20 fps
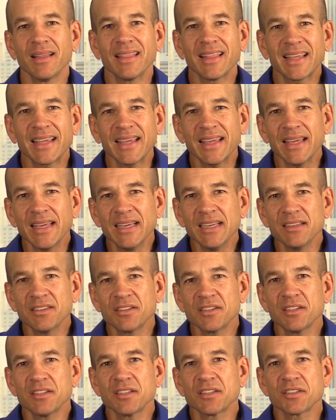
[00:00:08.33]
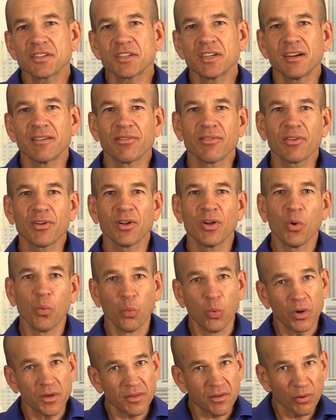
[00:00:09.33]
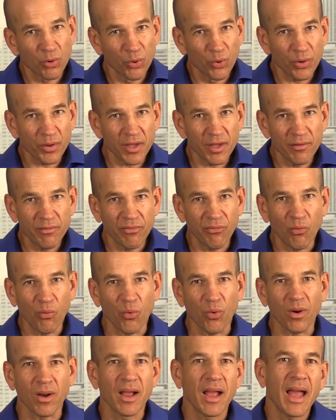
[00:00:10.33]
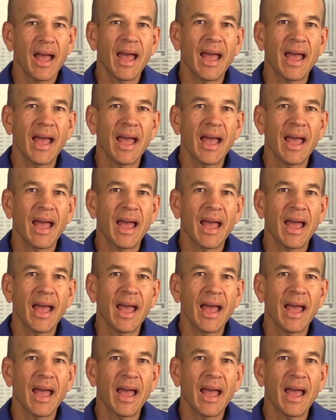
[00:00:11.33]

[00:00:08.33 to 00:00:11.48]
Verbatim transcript: The key is to discover what they're looking for